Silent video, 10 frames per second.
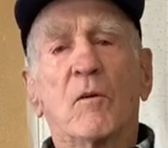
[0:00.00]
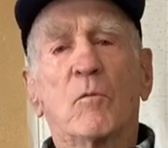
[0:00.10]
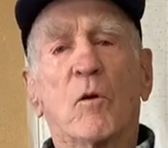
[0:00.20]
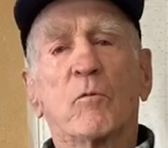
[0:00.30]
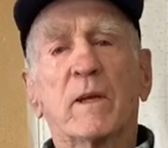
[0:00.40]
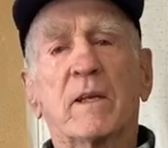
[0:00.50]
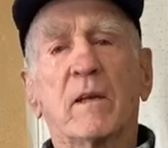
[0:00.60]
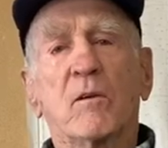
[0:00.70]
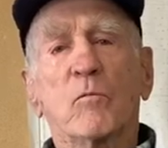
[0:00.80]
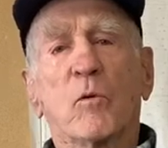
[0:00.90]
will, re
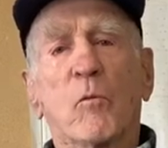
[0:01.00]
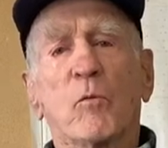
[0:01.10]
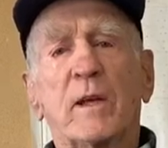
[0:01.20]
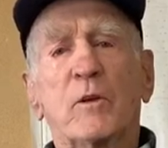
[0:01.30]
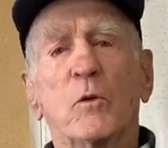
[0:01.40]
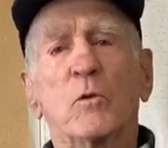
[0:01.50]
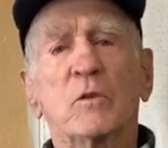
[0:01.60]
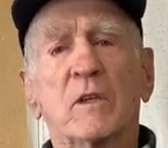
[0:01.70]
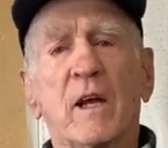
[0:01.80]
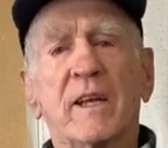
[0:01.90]
will
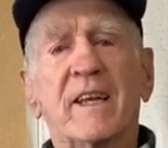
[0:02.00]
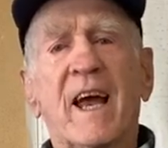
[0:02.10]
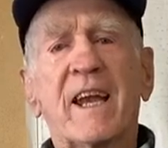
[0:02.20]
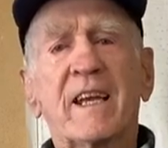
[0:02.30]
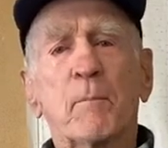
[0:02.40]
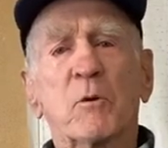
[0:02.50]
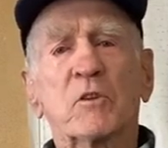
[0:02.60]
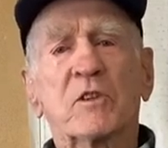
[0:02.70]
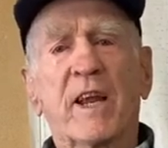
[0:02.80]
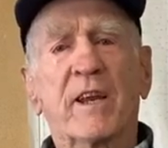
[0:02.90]
reduce
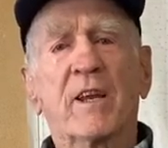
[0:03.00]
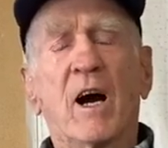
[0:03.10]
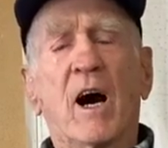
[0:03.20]
90%